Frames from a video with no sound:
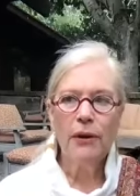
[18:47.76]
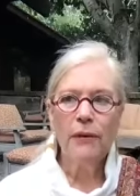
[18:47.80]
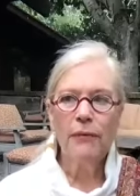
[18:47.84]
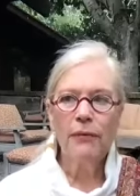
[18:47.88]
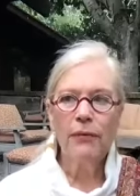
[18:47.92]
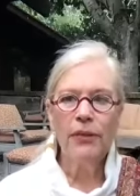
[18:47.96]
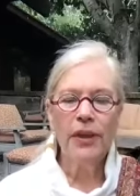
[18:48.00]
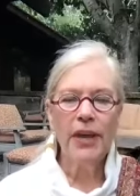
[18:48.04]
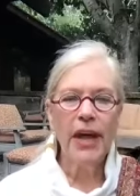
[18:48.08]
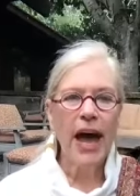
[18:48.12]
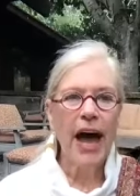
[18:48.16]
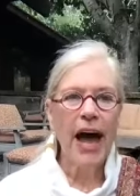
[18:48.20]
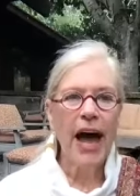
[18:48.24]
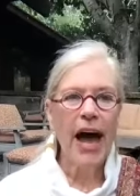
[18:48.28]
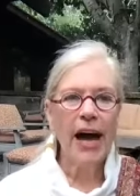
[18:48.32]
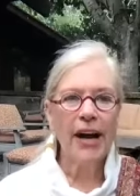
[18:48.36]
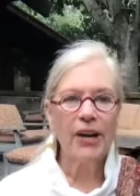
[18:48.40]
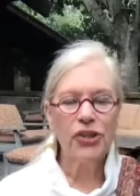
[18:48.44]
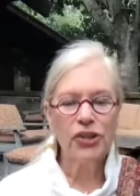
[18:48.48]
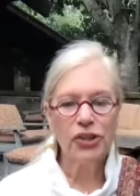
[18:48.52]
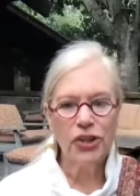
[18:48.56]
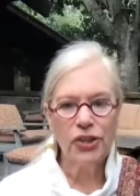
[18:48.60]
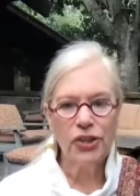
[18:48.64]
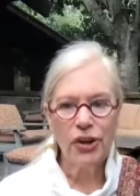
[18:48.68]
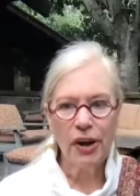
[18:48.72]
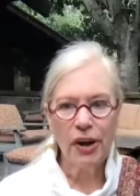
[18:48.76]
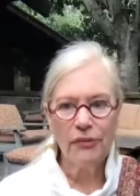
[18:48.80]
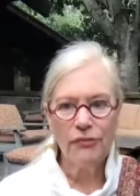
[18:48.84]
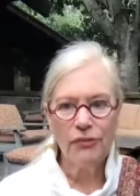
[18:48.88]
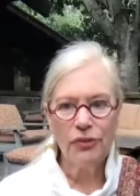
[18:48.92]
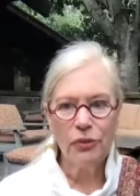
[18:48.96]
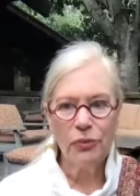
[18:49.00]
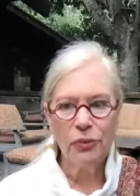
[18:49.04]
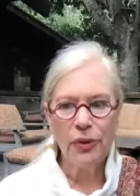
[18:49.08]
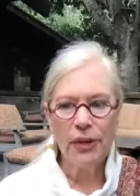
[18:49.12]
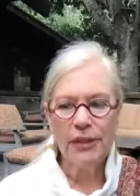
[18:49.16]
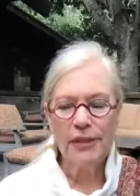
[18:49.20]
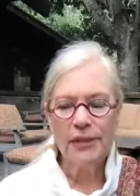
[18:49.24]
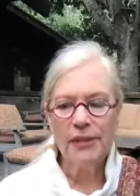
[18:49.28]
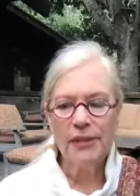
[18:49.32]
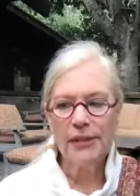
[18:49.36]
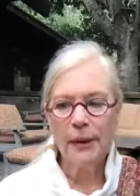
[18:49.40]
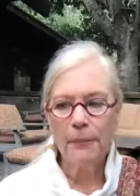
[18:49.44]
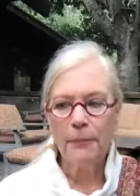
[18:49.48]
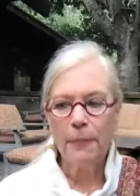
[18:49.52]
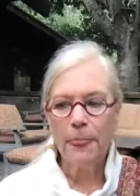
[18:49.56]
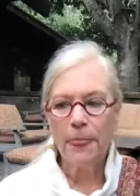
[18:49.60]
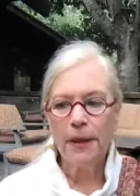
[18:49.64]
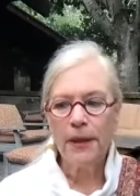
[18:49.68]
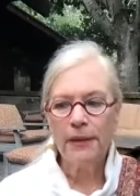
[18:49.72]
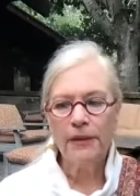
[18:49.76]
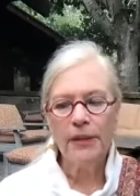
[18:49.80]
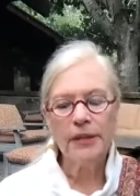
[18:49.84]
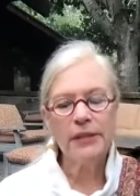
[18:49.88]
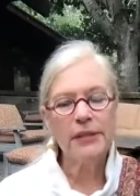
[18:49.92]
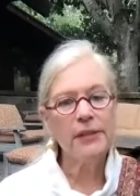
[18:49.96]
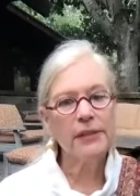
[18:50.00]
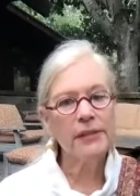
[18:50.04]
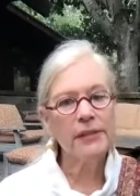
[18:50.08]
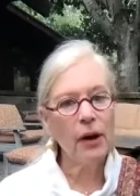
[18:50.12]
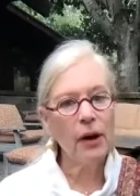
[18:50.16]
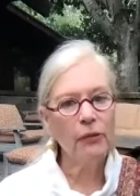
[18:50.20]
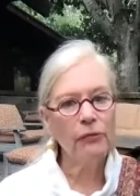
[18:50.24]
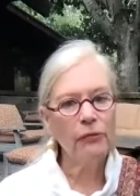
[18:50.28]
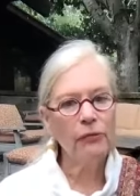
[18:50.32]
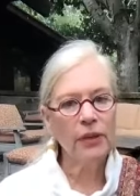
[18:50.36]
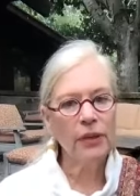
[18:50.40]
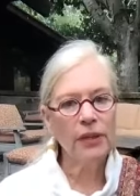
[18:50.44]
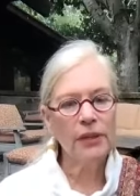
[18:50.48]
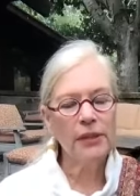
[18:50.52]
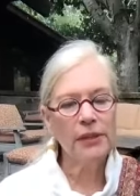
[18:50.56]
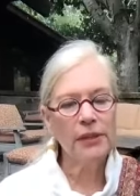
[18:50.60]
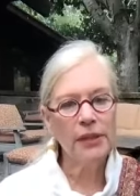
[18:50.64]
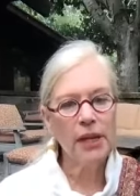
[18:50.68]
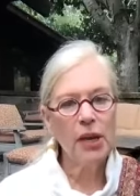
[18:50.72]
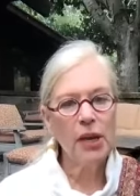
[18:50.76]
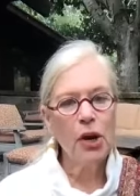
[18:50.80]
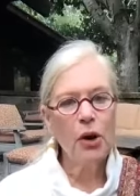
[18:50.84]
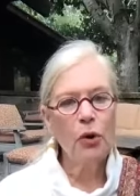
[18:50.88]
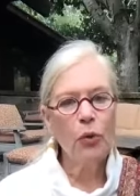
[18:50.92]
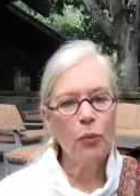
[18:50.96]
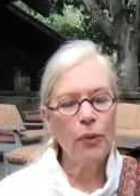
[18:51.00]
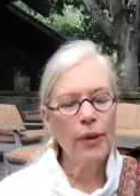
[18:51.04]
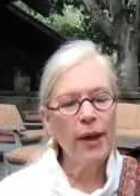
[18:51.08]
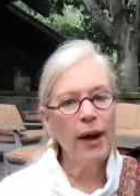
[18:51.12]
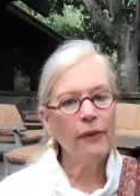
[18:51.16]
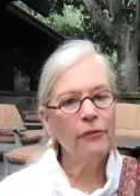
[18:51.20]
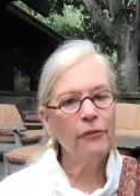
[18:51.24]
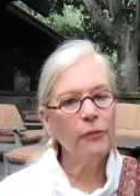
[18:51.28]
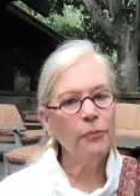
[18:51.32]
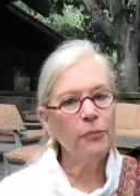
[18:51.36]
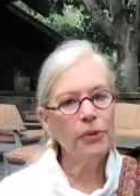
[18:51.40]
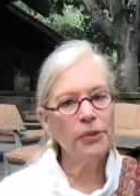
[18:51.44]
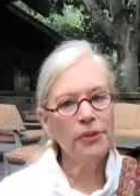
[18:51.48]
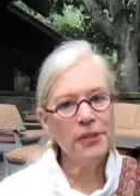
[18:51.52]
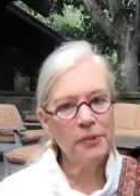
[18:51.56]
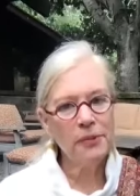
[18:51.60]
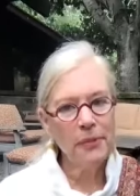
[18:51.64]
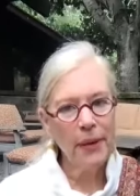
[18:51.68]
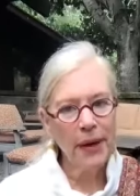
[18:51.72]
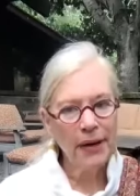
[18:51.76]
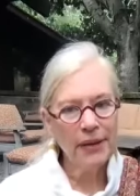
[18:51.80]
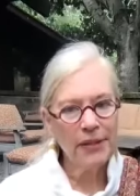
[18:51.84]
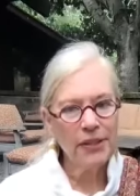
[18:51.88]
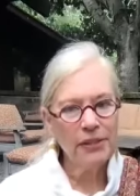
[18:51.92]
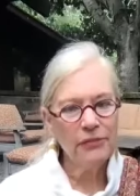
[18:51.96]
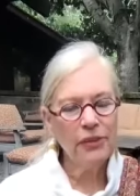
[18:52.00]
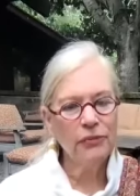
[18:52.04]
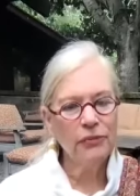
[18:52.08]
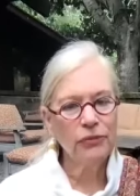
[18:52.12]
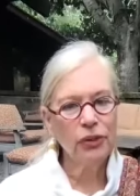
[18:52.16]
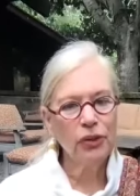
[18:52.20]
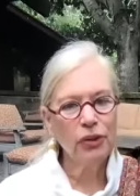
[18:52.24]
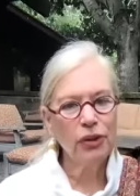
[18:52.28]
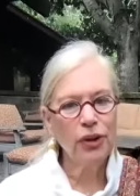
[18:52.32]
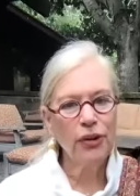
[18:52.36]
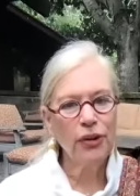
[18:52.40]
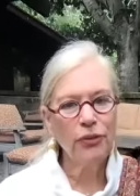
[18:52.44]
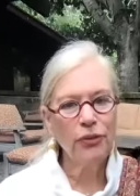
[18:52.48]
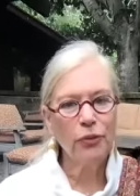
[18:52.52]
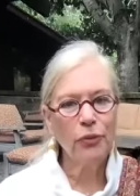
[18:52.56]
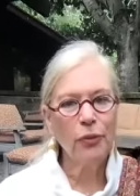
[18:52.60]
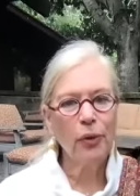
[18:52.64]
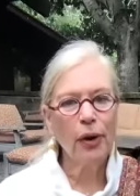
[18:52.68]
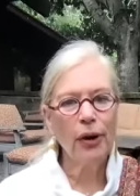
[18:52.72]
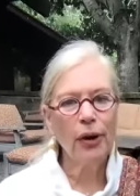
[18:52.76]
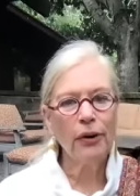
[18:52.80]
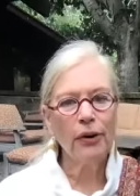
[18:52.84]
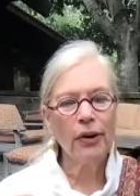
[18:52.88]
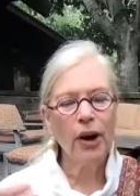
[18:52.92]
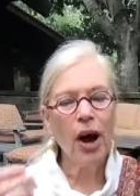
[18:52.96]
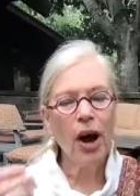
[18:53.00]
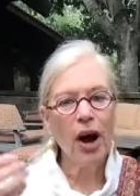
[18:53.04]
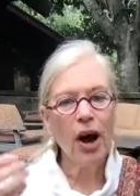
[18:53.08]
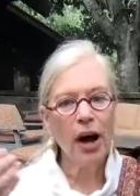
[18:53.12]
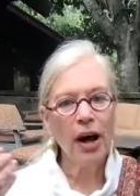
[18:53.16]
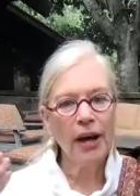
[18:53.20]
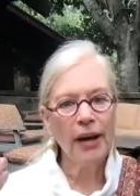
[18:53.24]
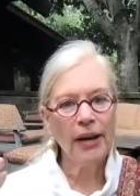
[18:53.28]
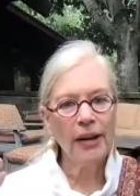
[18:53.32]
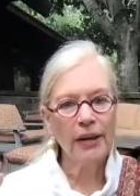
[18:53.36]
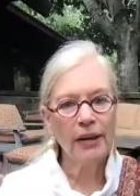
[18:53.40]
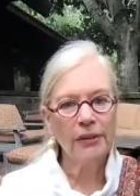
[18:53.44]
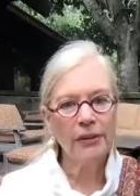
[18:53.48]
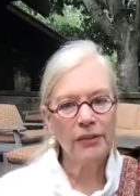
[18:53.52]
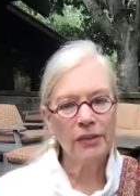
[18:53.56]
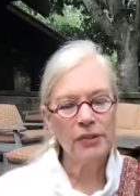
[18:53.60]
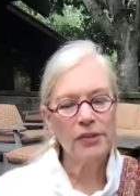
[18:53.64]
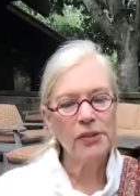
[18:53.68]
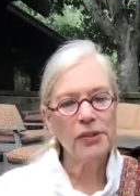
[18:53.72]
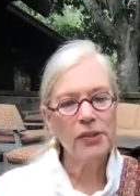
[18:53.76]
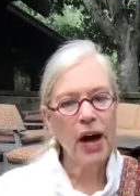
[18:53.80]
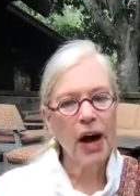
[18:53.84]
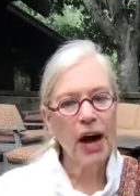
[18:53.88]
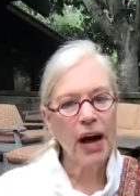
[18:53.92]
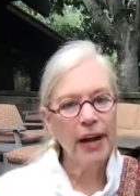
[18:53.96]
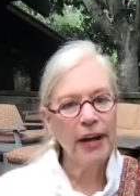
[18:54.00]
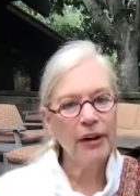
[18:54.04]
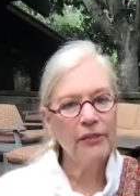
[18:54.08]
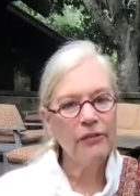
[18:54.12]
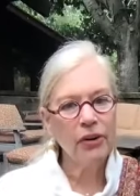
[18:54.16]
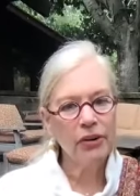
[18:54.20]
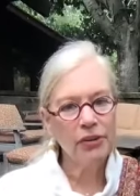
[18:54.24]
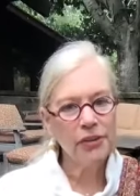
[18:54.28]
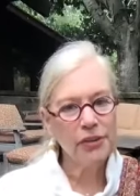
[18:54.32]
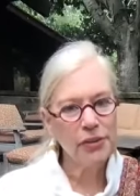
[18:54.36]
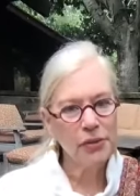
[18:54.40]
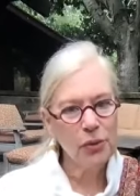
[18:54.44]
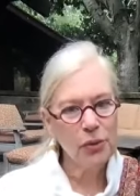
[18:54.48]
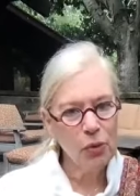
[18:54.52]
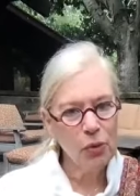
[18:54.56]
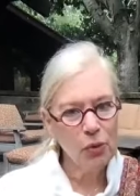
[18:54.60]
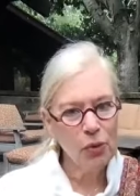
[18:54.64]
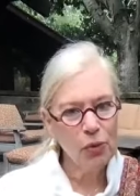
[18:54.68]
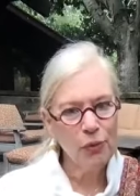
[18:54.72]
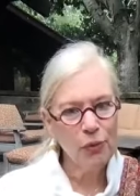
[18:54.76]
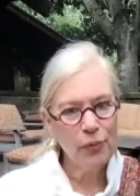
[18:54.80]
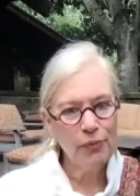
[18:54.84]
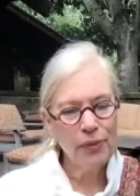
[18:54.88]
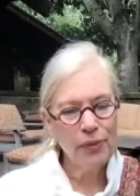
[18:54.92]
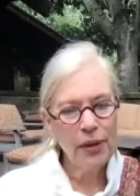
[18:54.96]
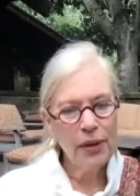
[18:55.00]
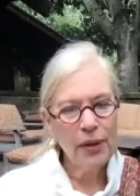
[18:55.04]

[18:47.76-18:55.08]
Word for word: the action of doing something that's selfless, we have a perspective of looking through our eye, this eye of our soul.